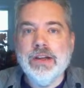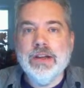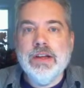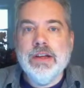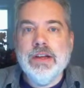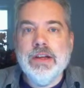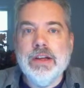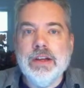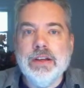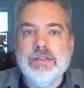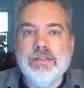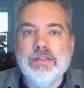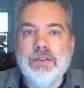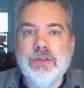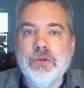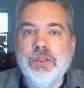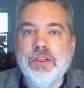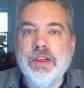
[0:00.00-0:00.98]
a
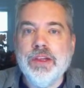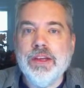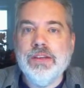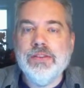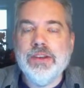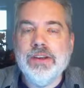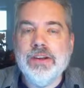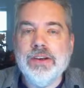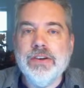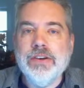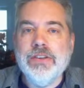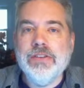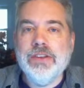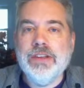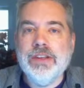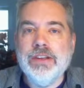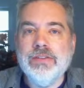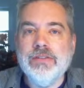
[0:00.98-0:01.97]
few things here to
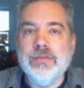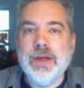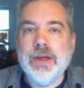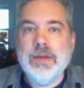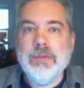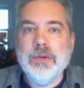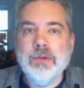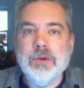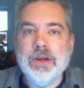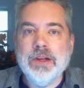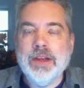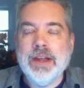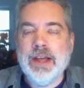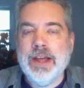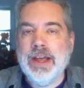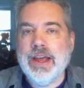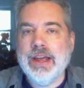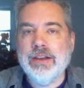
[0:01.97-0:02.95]
see if maybe we can
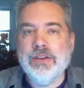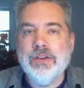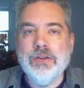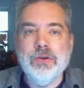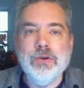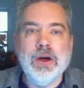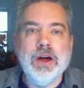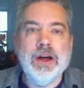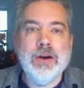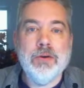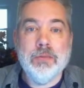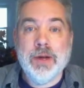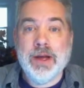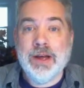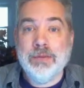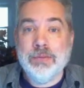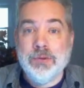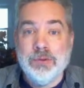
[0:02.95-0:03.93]
add to our
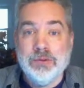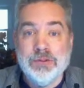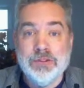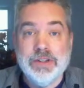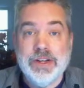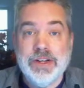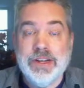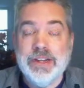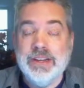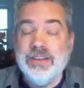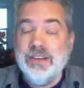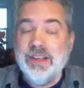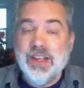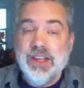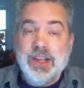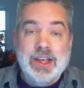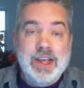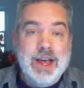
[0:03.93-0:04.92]
Bible study.
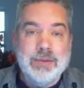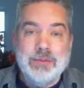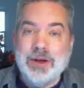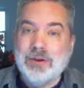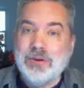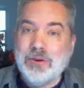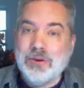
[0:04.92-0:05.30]
I'm not going to